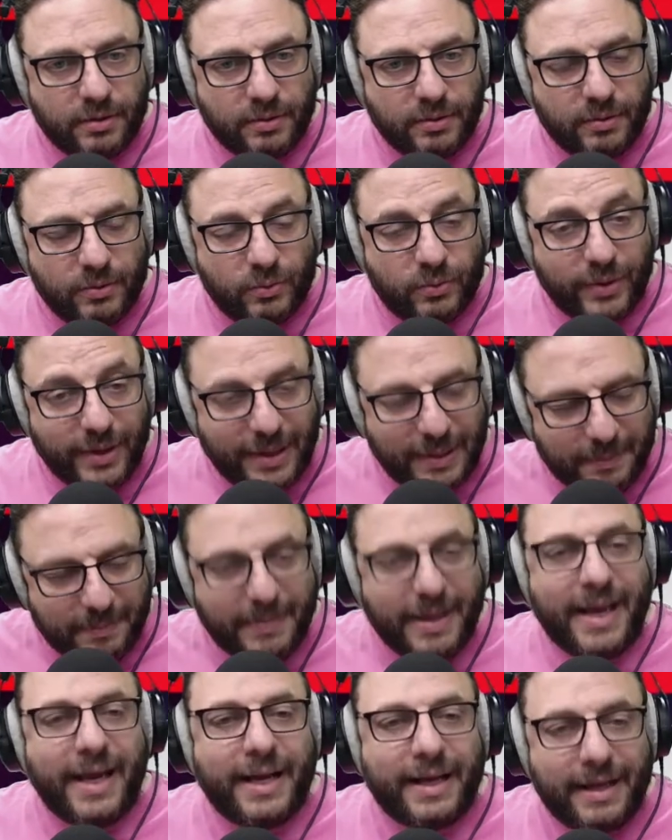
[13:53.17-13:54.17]
will
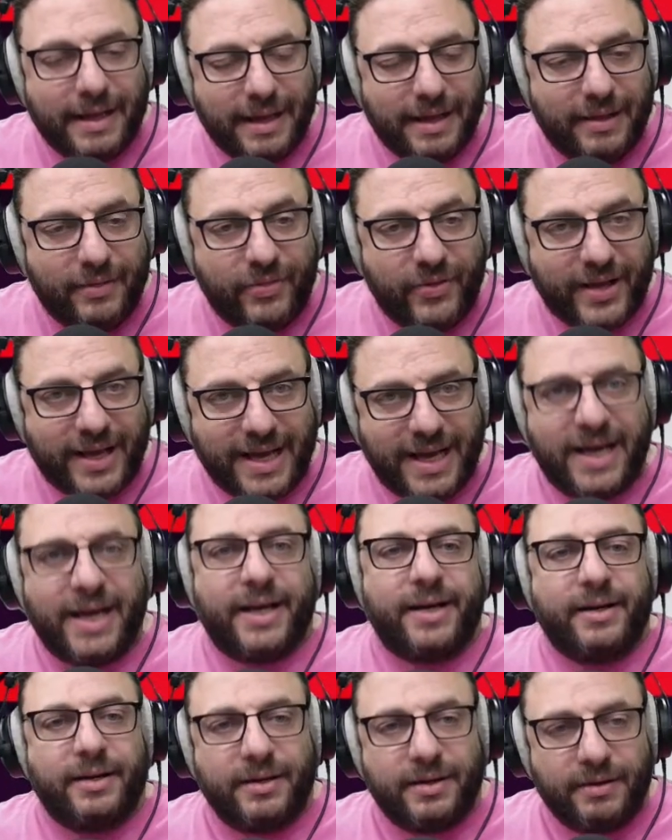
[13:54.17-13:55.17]
make the
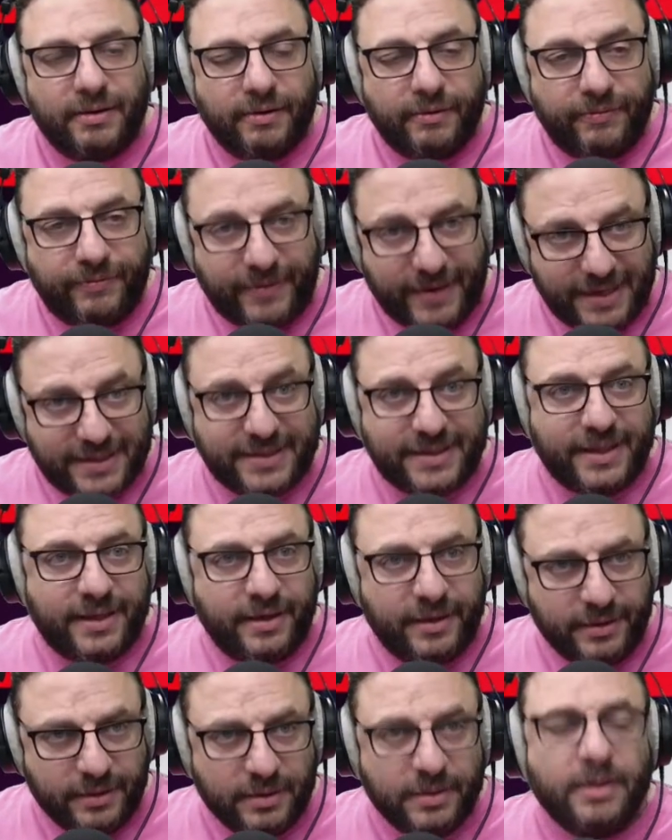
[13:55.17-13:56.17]
car
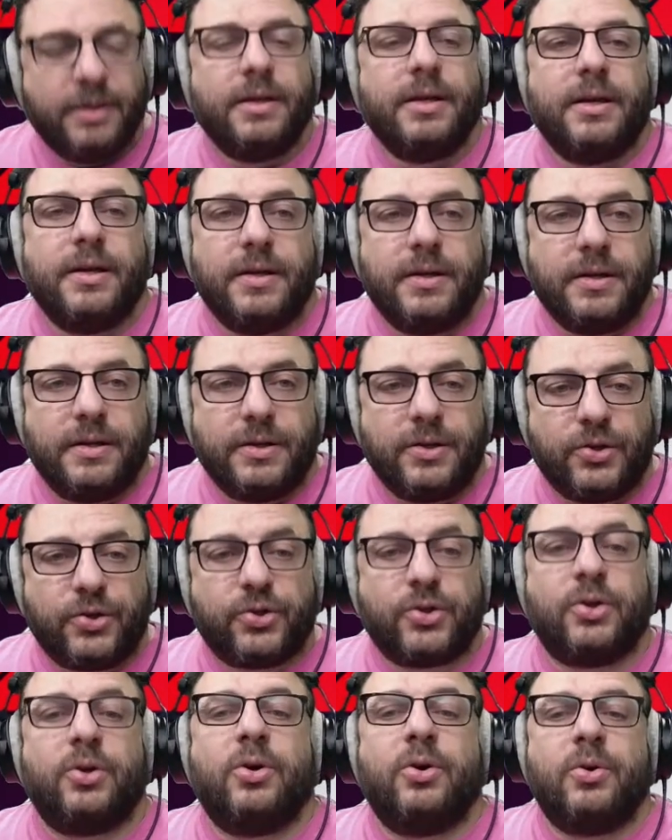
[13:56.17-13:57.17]
faster,
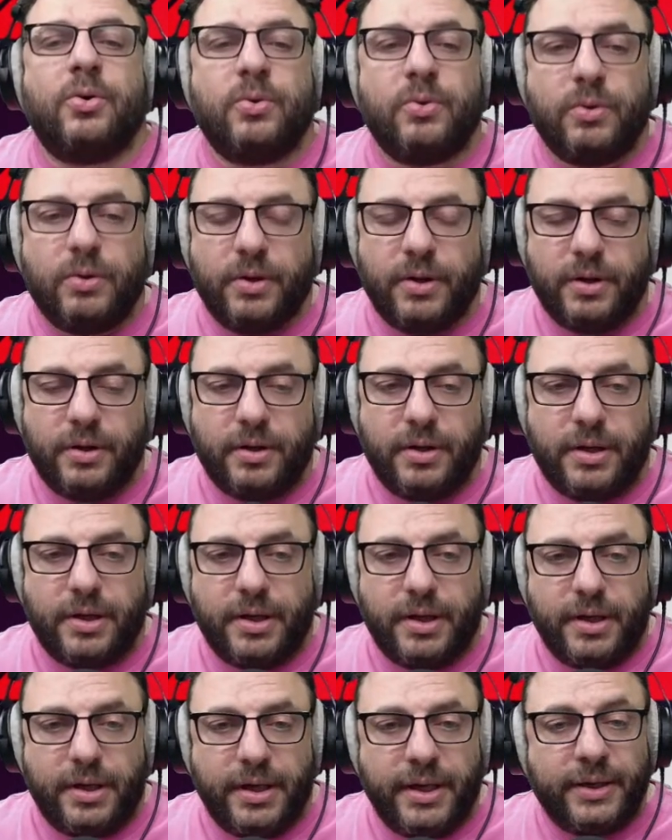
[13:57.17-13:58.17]
so
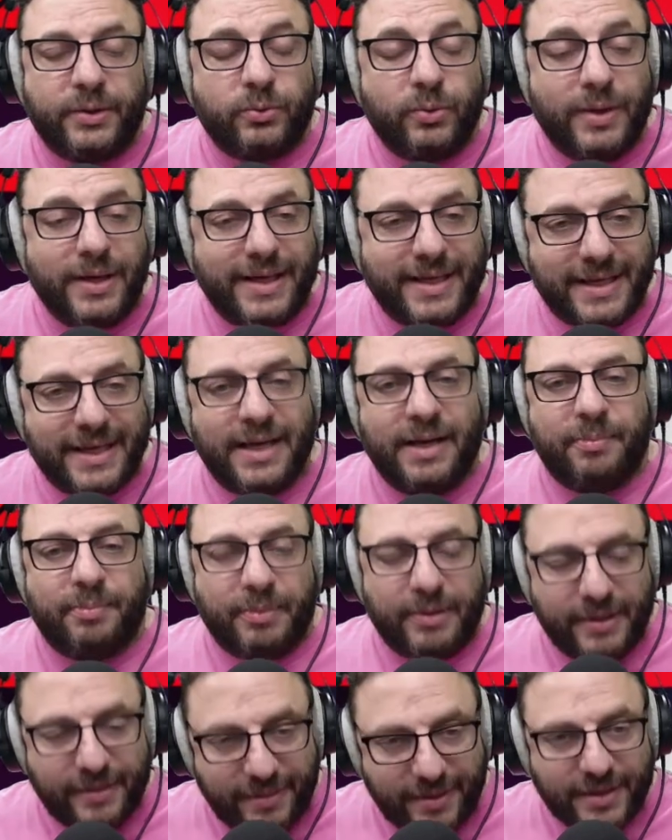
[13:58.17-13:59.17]
it will help
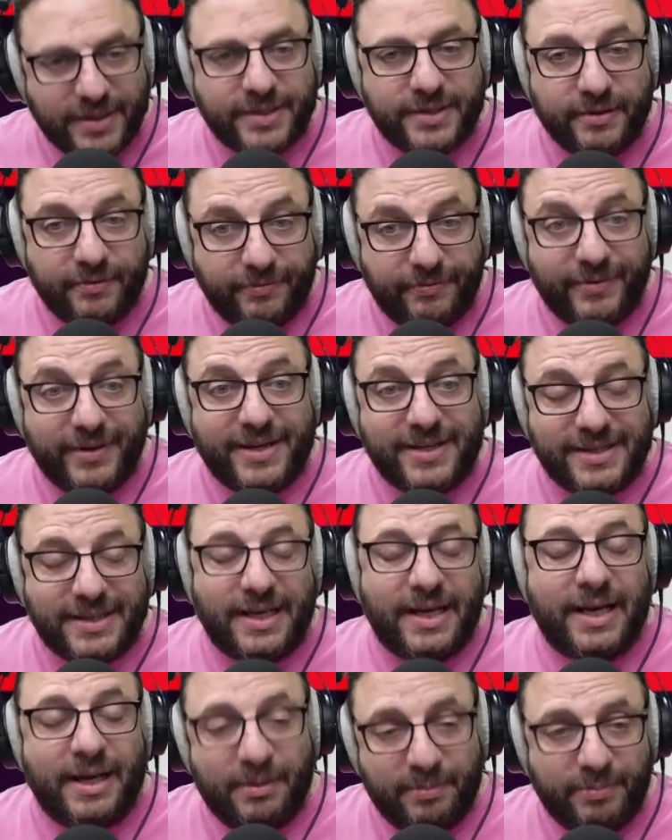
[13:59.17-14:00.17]
this first
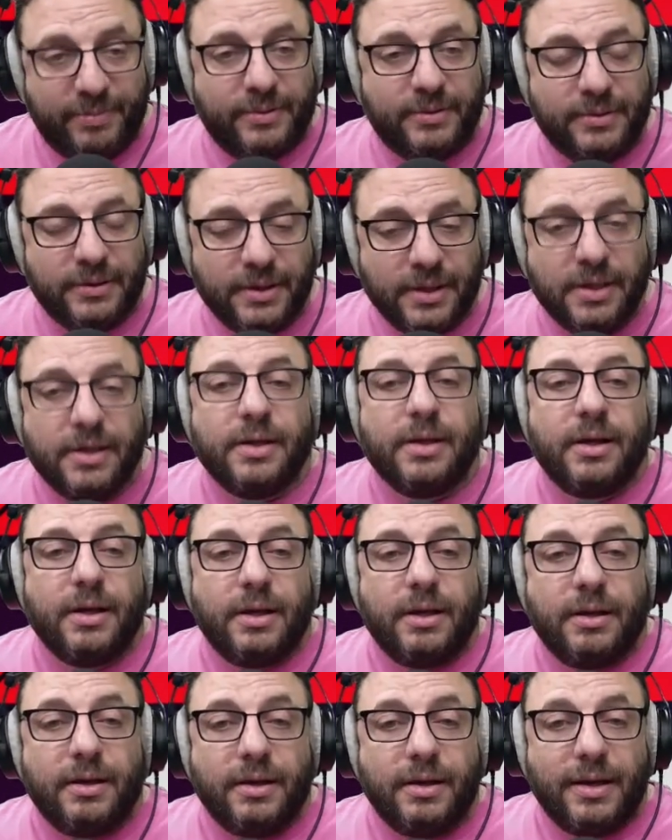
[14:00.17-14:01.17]
lap
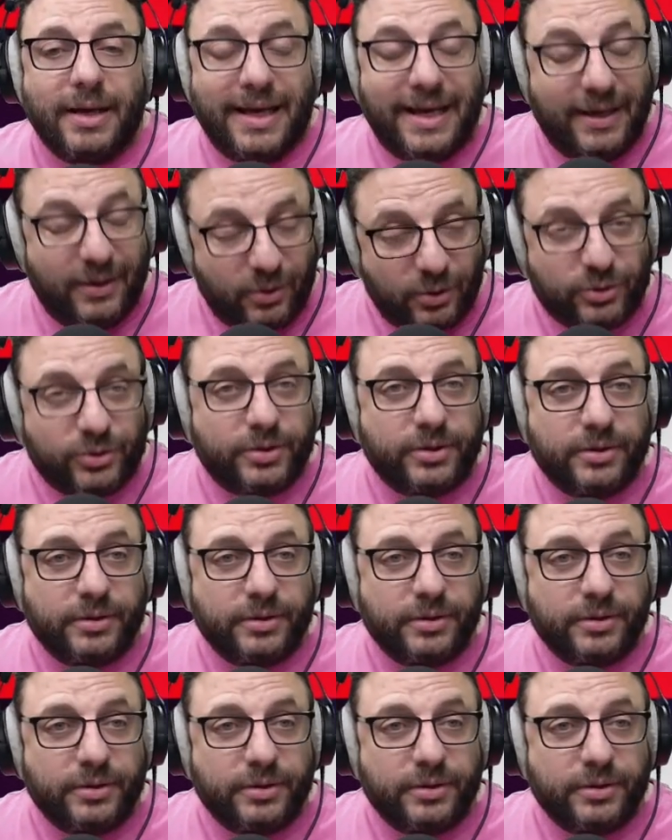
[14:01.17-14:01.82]
a lot.